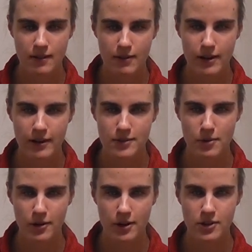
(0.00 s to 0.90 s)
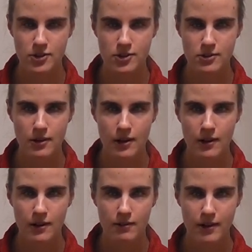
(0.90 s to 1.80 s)
of Regensburg is
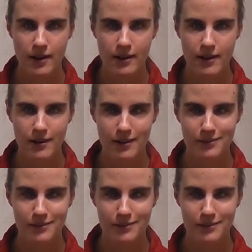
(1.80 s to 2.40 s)
really